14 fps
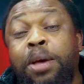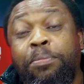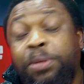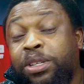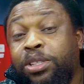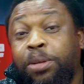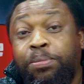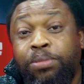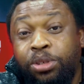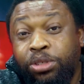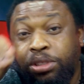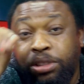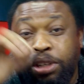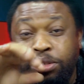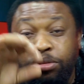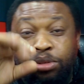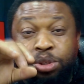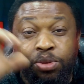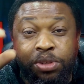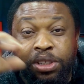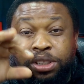Picks up those little
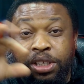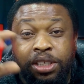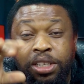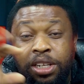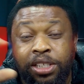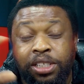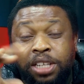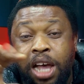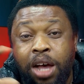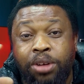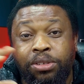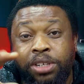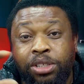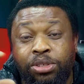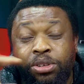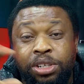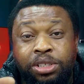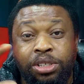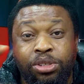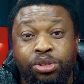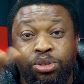nuances in the sound that you
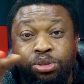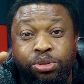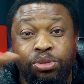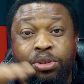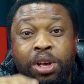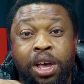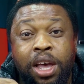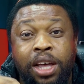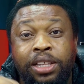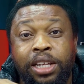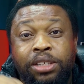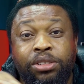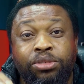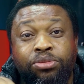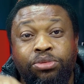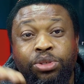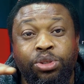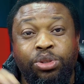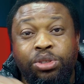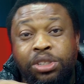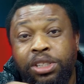listen to that
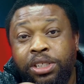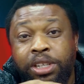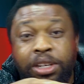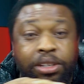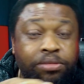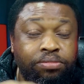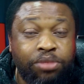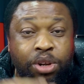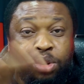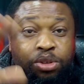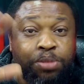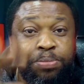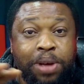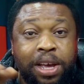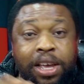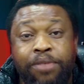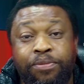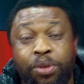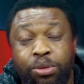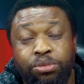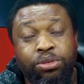usually the closed back
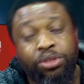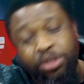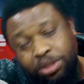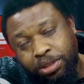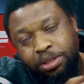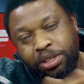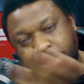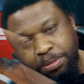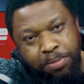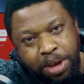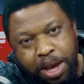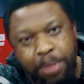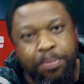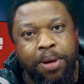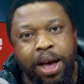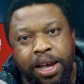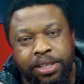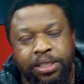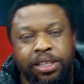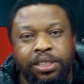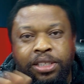headphones will just smear
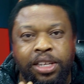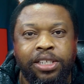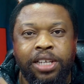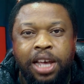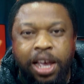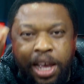past and things.